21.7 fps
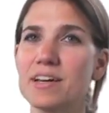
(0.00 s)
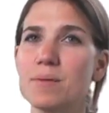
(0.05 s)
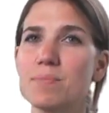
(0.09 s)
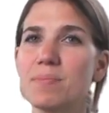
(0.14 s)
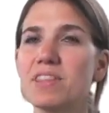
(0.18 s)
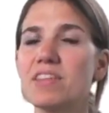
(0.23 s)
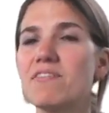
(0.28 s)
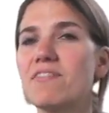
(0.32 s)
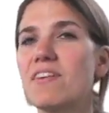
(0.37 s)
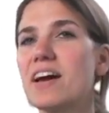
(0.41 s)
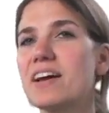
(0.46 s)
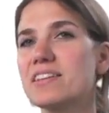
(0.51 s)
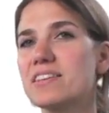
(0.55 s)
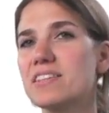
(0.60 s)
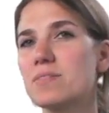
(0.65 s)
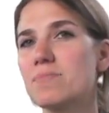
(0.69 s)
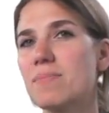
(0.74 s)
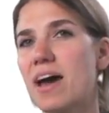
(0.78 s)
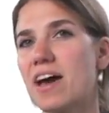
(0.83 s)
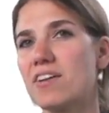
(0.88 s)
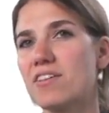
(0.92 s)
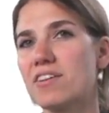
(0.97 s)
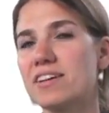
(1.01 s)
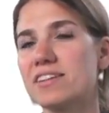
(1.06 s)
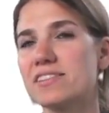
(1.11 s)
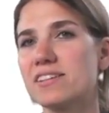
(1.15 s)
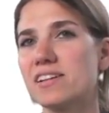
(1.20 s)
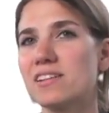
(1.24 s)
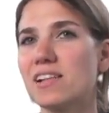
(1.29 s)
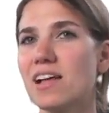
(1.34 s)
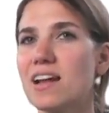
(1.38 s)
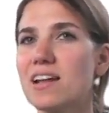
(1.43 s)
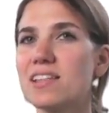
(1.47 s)
But the fact of the matter is,
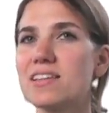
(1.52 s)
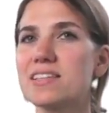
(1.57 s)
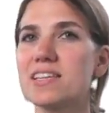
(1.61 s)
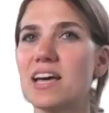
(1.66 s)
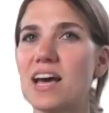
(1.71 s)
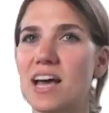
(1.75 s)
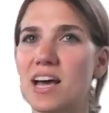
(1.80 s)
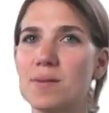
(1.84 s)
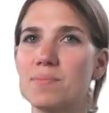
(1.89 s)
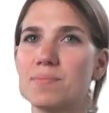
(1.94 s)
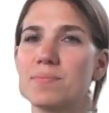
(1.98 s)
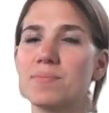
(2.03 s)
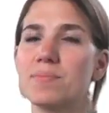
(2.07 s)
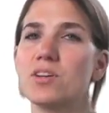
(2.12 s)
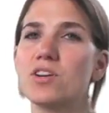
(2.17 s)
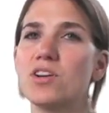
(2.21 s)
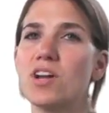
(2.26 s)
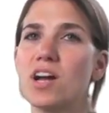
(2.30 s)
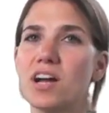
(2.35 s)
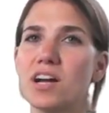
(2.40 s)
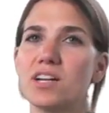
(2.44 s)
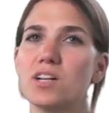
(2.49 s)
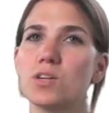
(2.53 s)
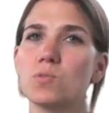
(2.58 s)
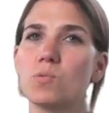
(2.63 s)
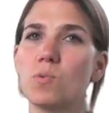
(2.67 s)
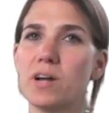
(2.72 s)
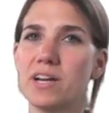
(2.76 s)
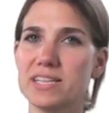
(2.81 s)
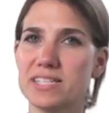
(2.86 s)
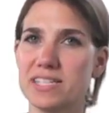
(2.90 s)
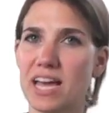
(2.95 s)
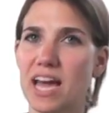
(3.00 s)
a lot of the time, you're not going to
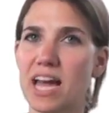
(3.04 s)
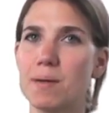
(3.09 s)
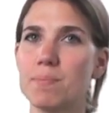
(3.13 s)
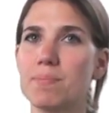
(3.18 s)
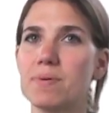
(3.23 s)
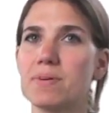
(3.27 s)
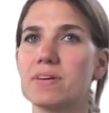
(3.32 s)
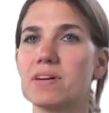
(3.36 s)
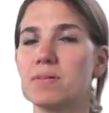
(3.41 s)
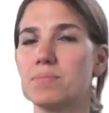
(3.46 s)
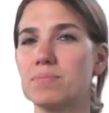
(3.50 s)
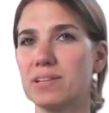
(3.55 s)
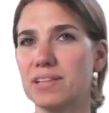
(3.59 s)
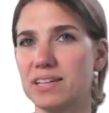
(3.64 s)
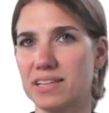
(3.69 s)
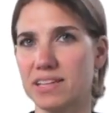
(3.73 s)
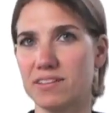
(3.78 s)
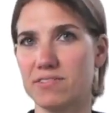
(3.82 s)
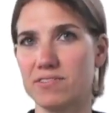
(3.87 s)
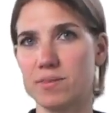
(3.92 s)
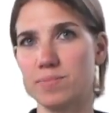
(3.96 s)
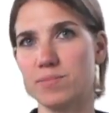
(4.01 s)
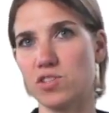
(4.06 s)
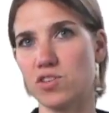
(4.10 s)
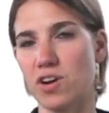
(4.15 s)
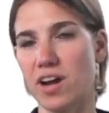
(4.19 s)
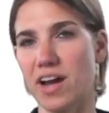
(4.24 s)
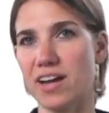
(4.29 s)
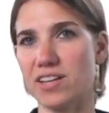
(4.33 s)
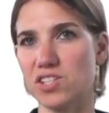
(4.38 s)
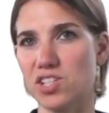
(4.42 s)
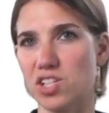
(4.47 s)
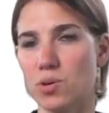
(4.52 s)
want to type completely from
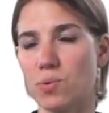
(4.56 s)
scratch.